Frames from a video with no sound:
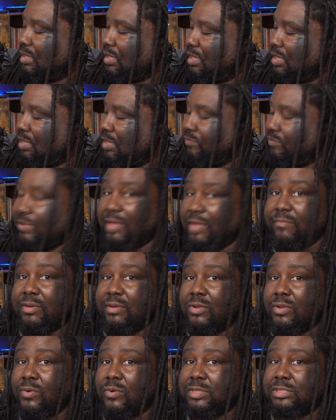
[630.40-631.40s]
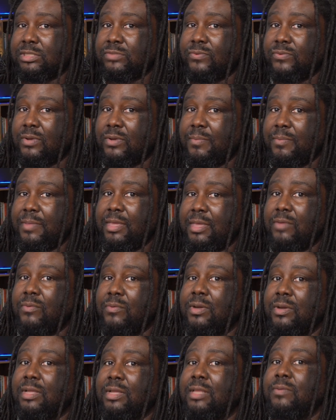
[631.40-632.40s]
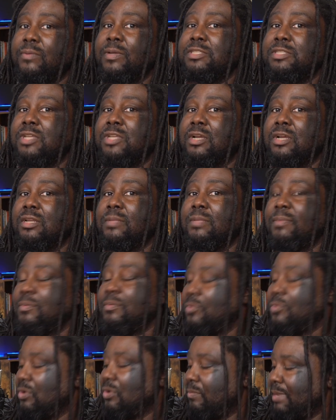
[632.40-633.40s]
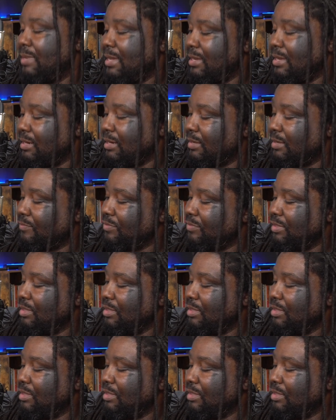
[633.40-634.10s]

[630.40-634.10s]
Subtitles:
If you have any questions for me, want to talk a little bit more about it,